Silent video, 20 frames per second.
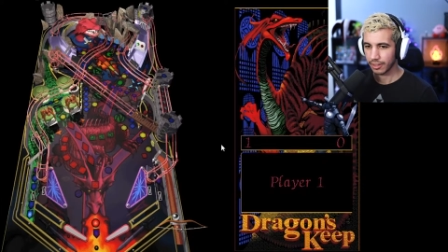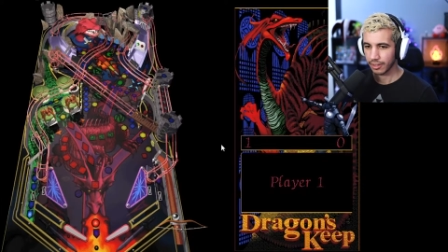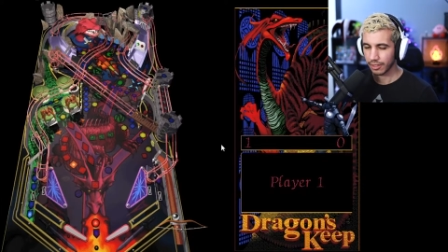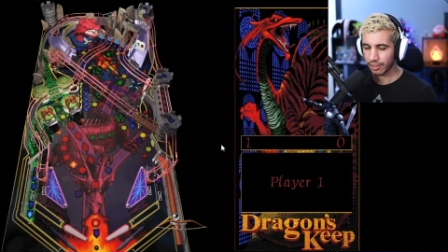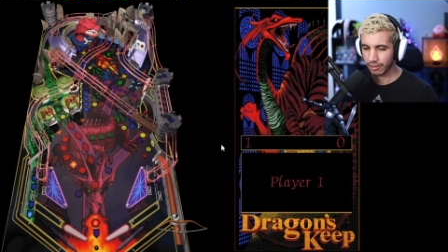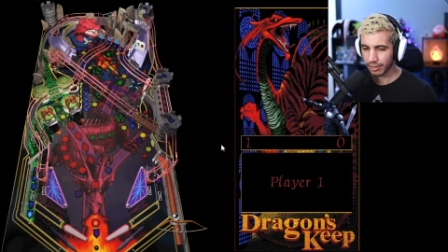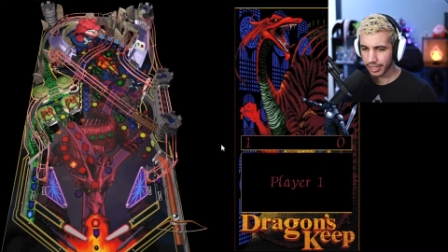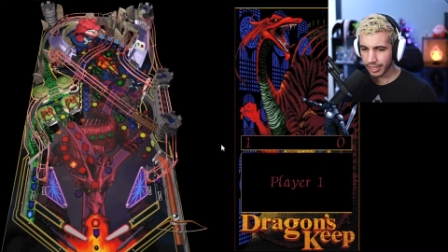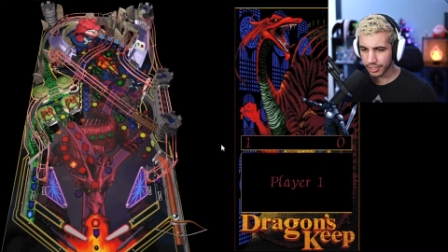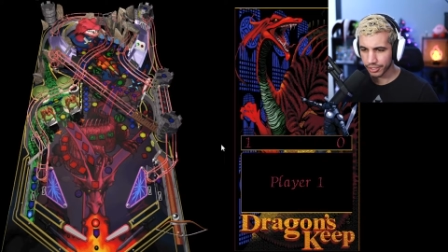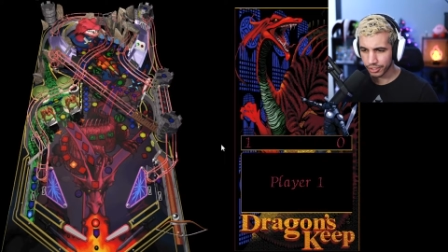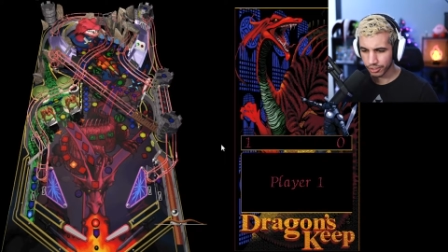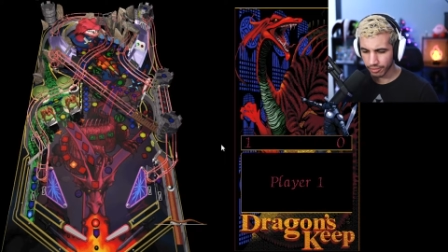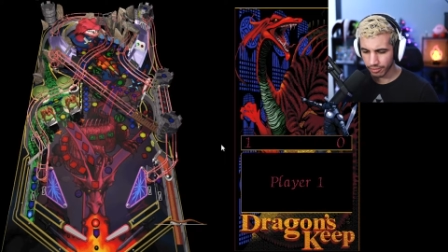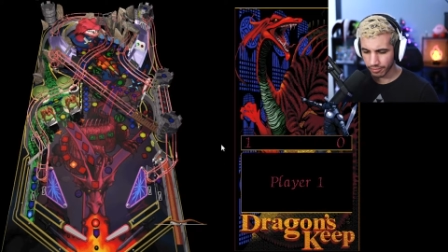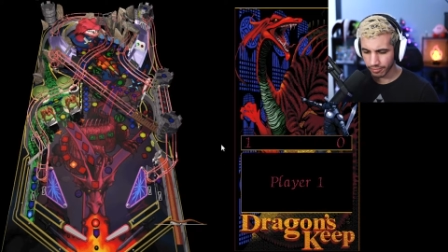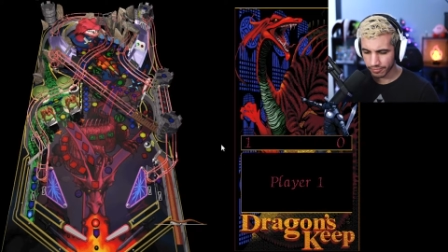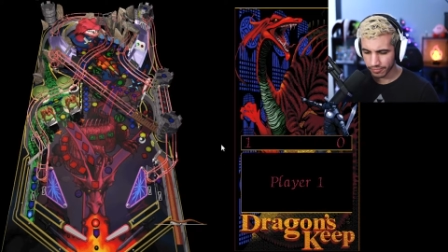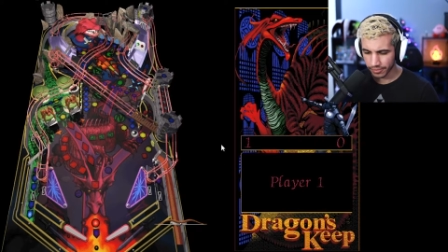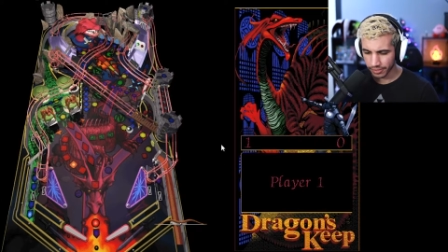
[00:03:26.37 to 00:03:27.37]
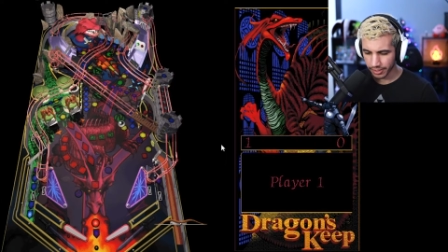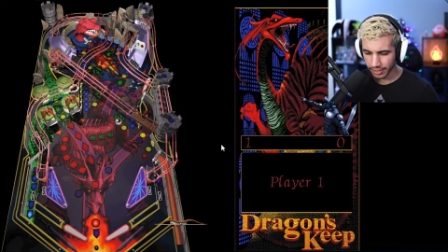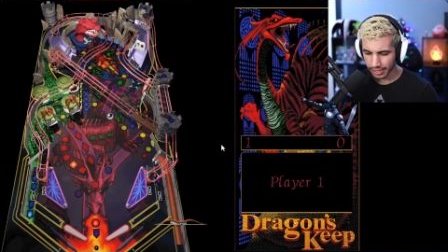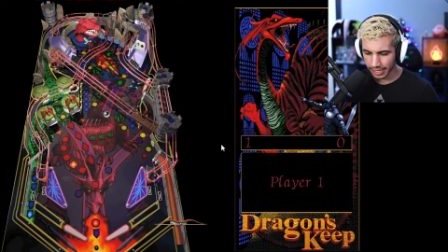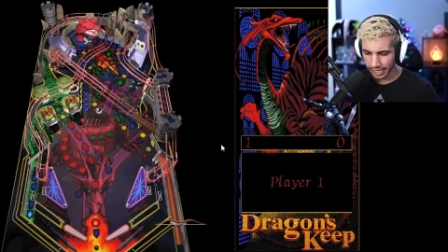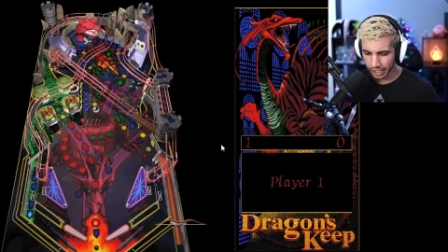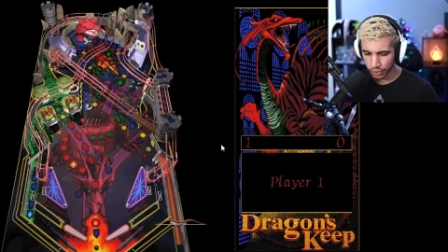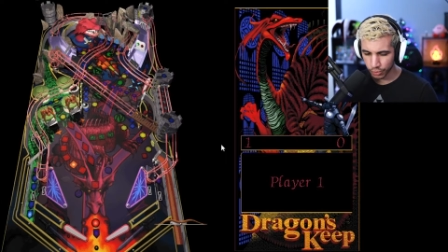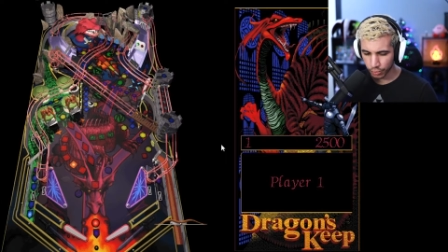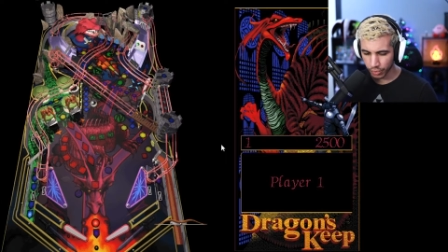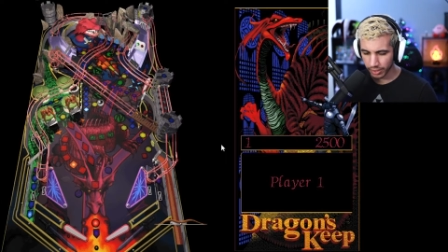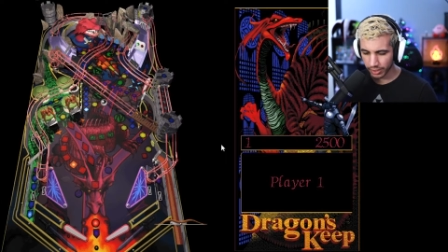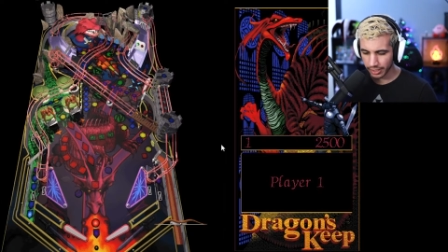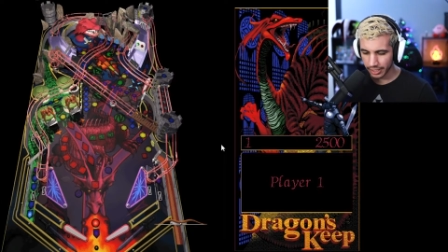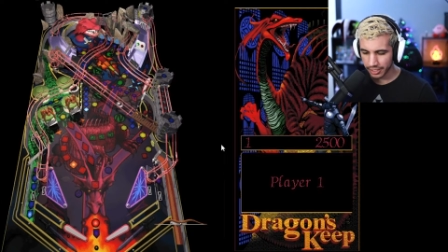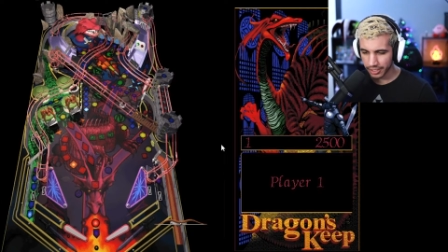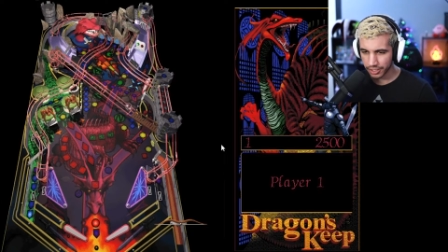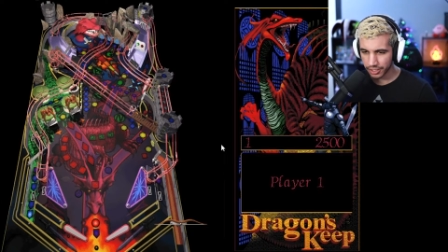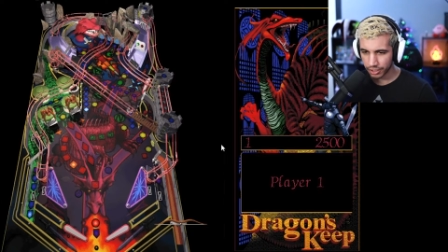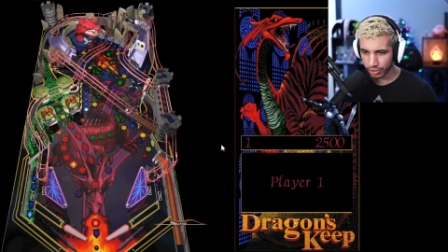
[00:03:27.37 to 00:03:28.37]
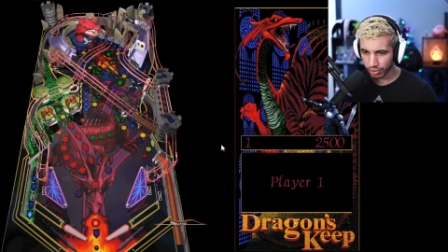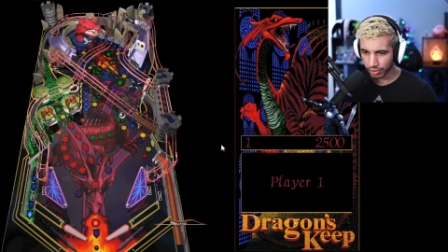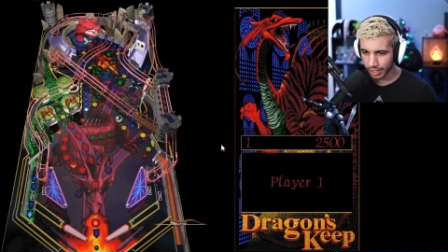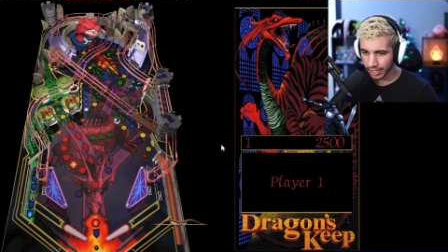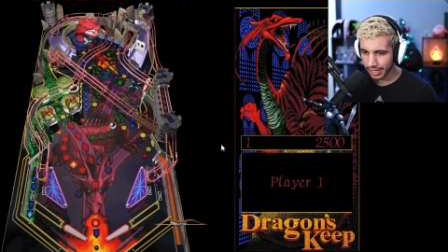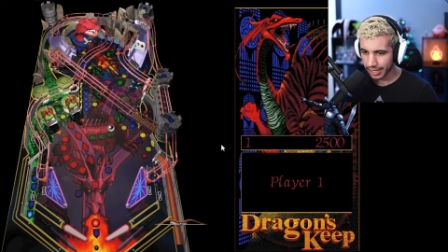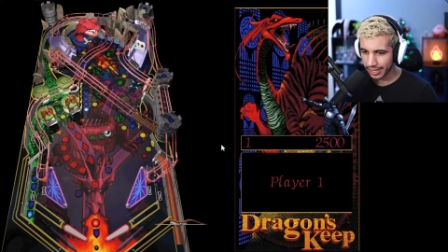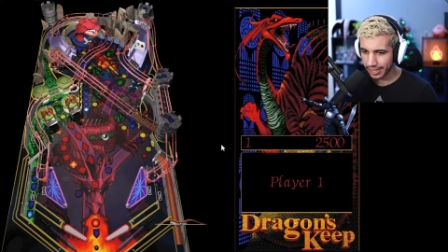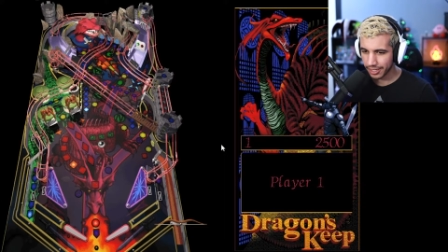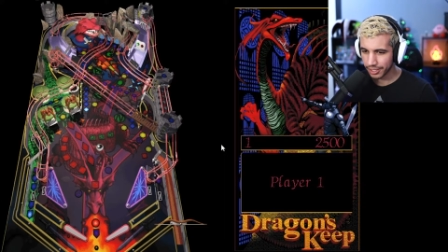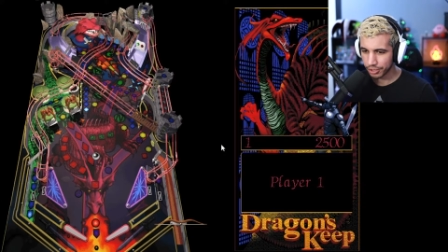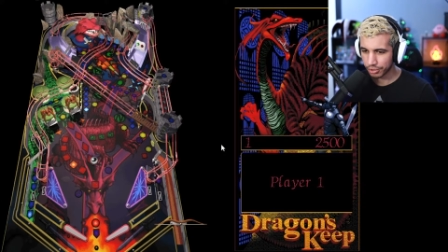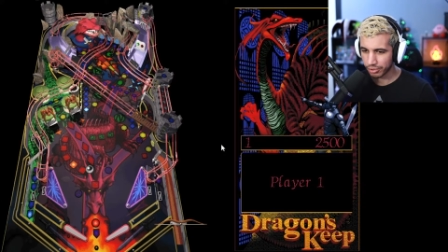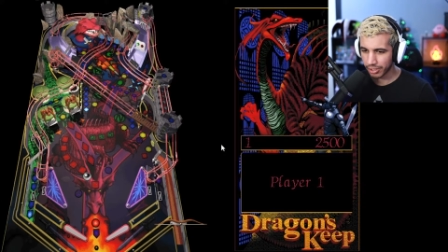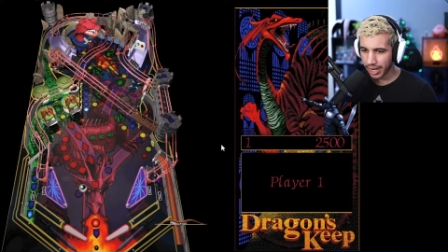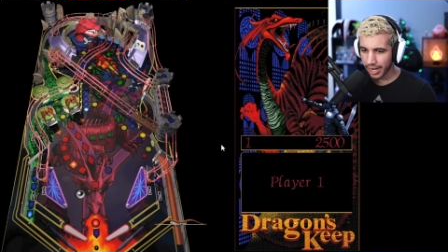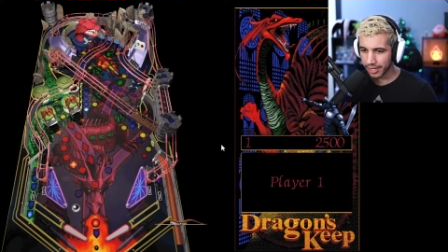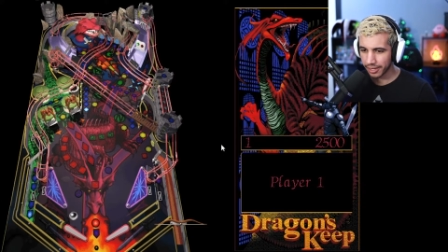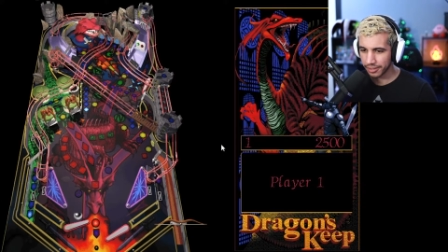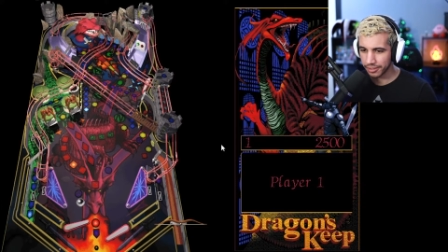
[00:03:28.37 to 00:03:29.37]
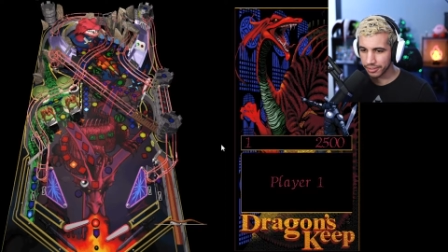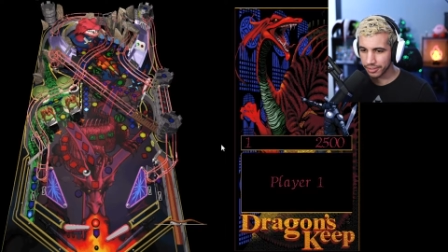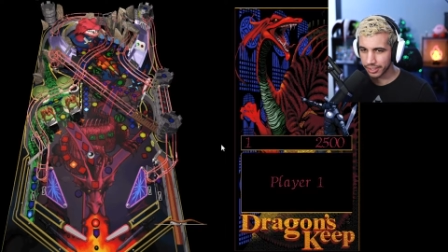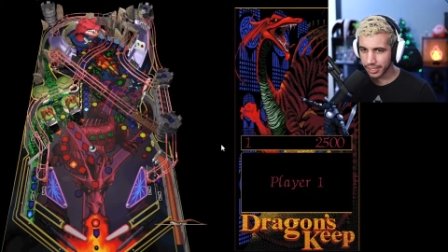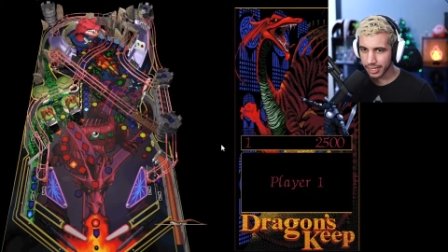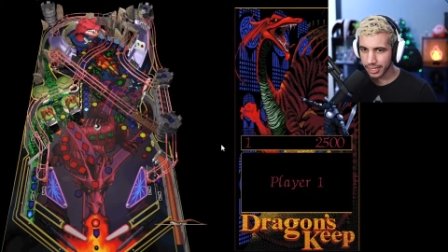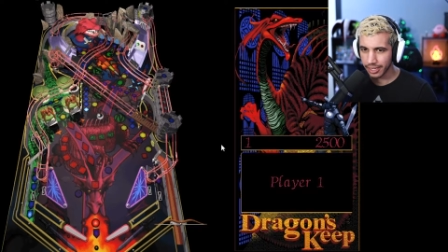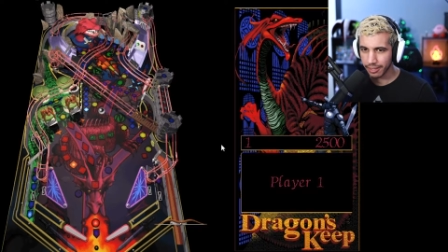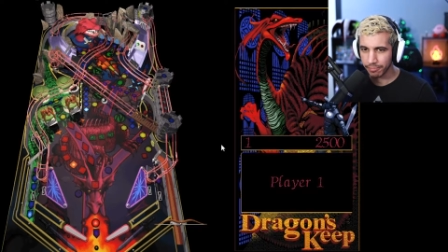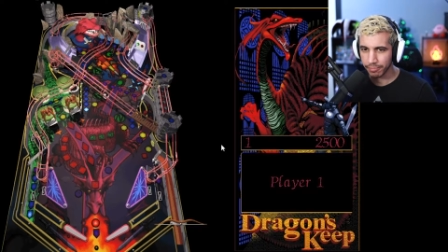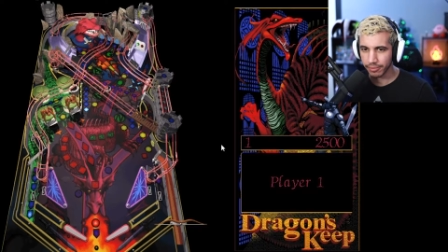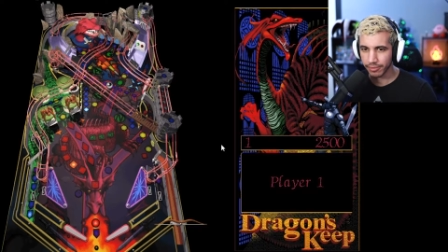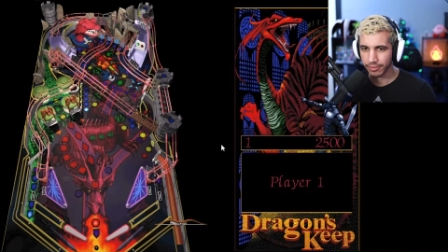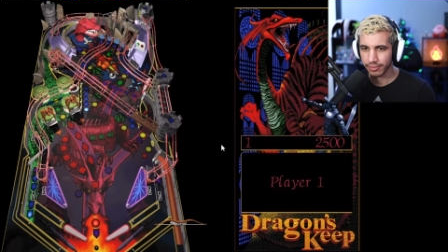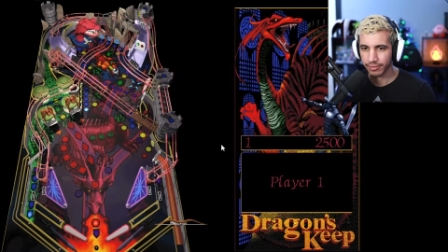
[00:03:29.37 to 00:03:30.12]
Alright, so for the last one, let's try Dragon's Keep.